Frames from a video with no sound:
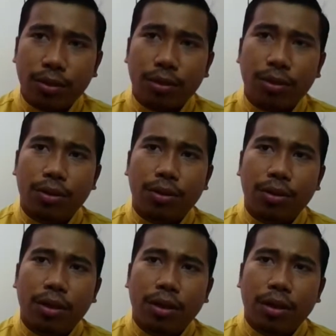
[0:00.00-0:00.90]

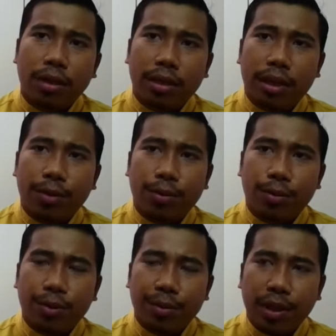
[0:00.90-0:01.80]
So that
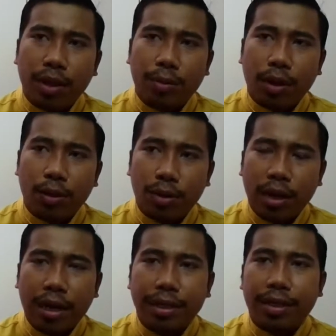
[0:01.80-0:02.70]
will be
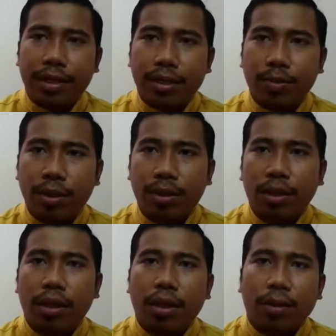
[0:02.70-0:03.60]
our ideal customer.
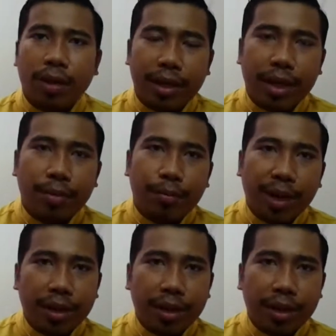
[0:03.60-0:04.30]
But then